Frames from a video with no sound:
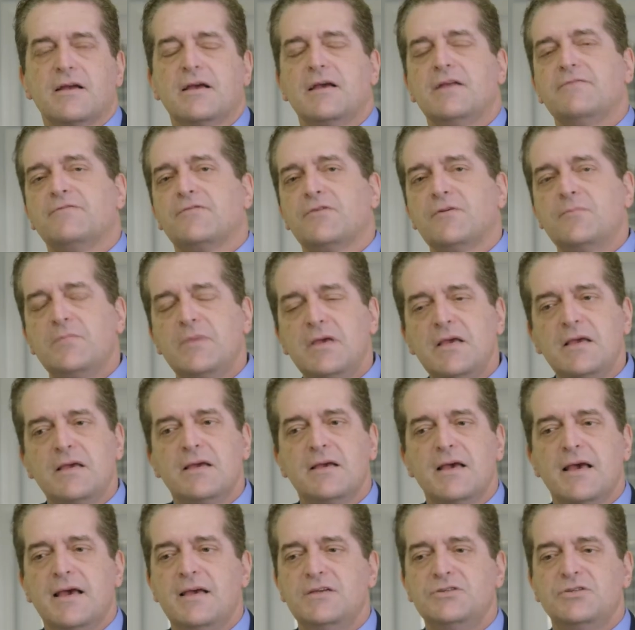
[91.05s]
And for me,
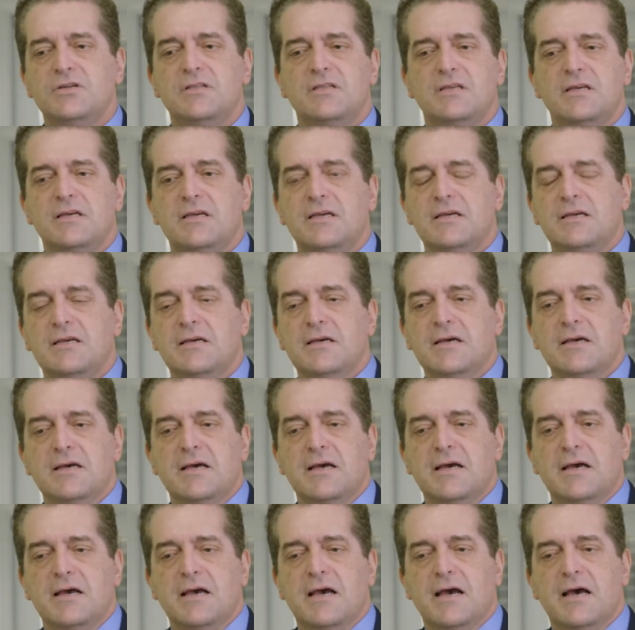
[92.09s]

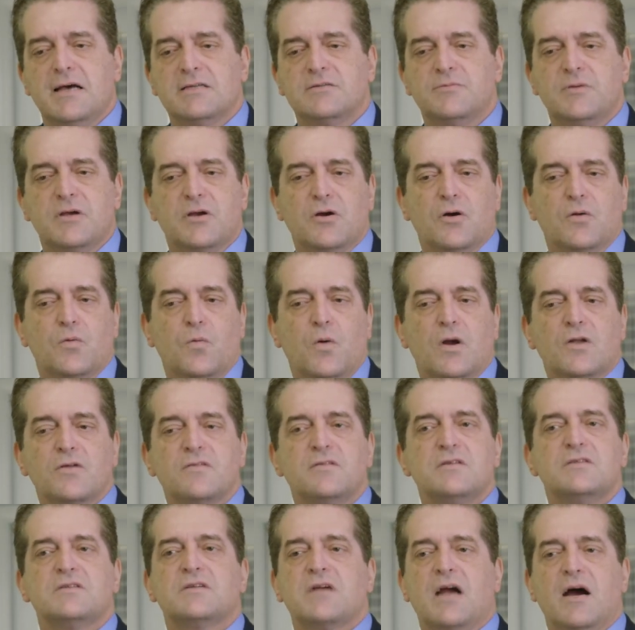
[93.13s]
AGT has become one of
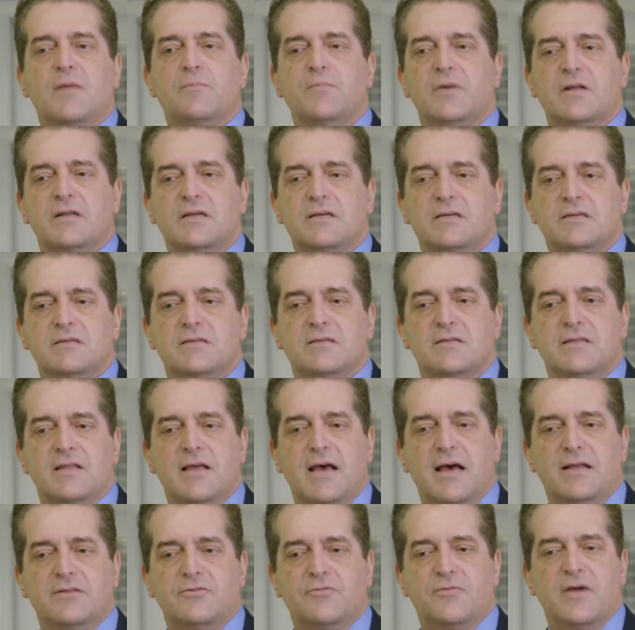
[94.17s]
these companies
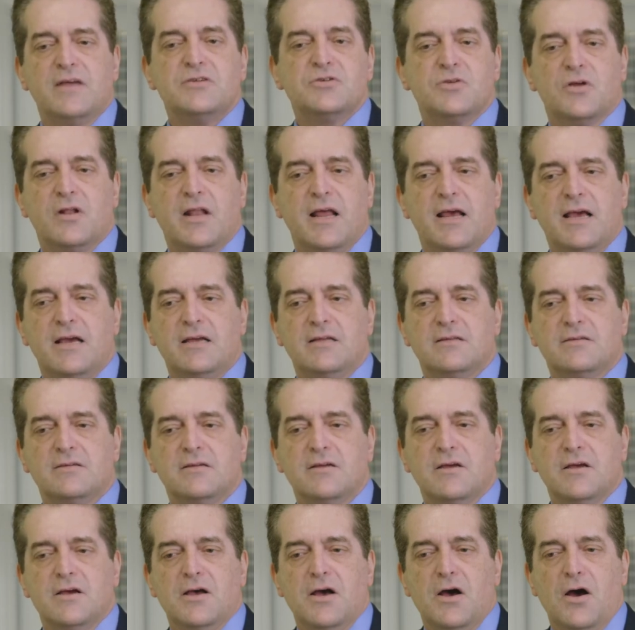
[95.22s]
that resonates
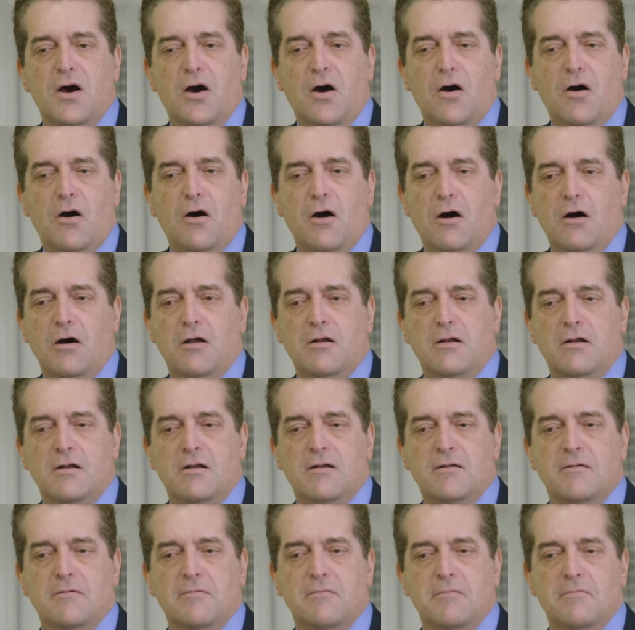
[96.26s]

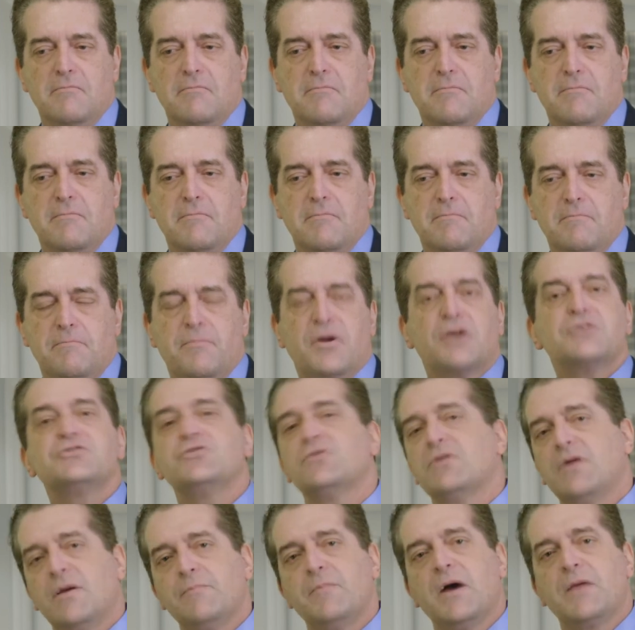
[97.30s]
on
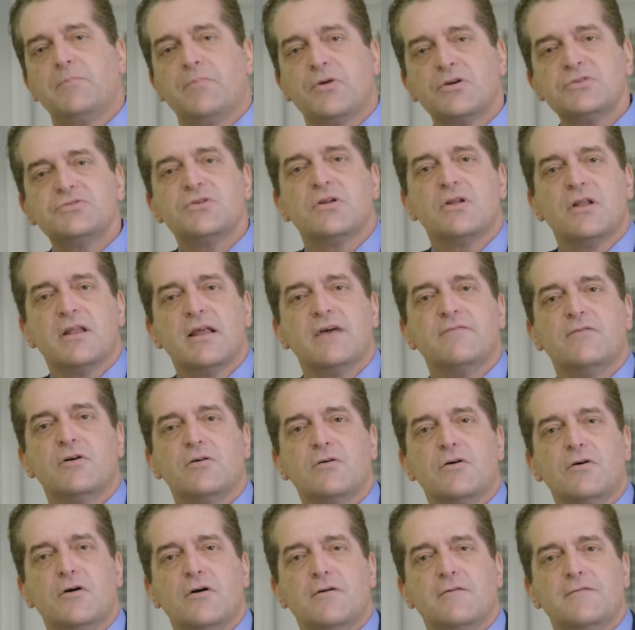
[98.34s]
personal, my personal
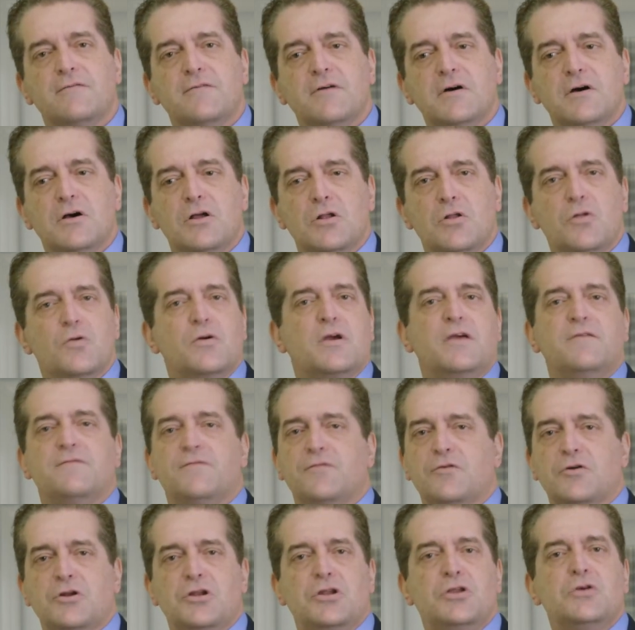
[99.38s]
level of looking
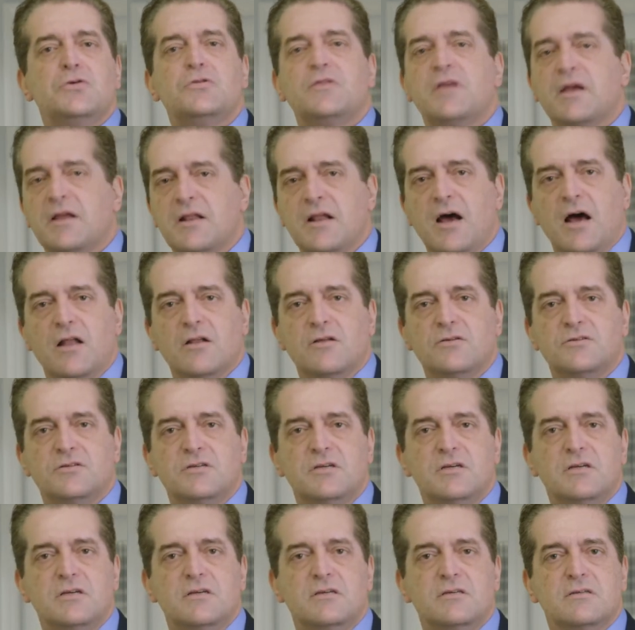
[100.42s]
for new
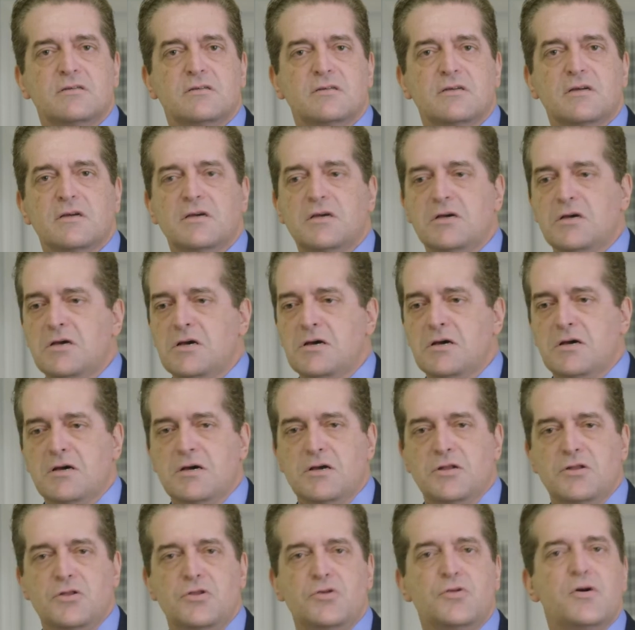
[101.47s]
technologies,
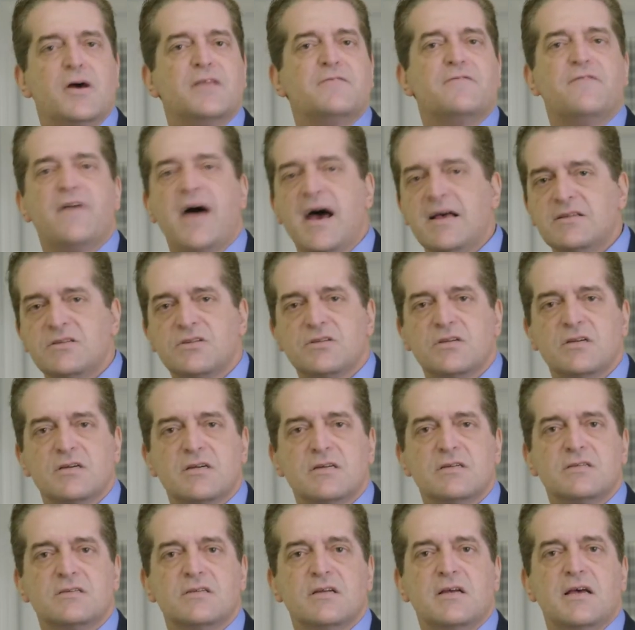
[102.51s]
new
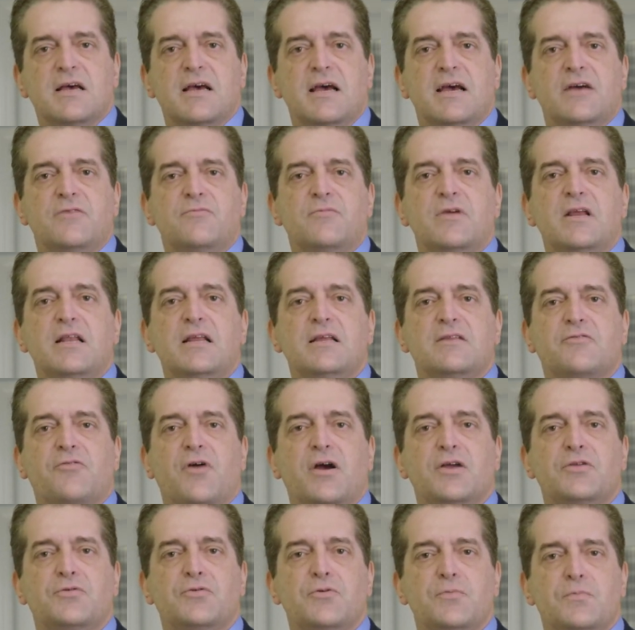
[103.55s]
advances, and really
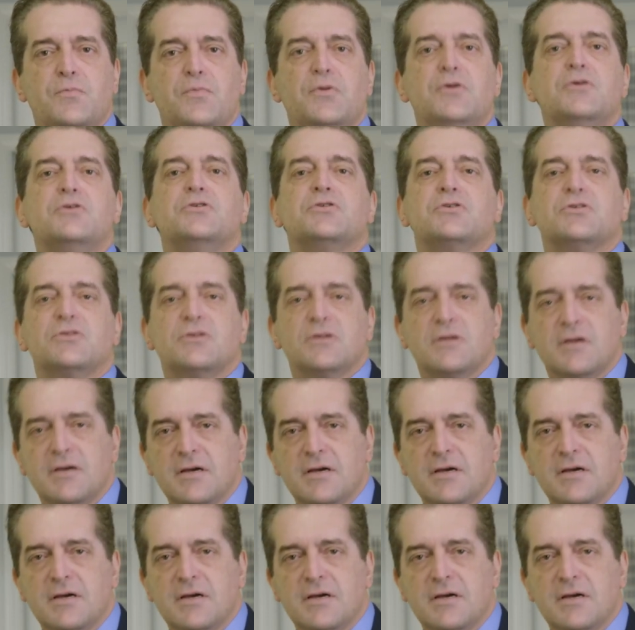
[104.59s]
try to push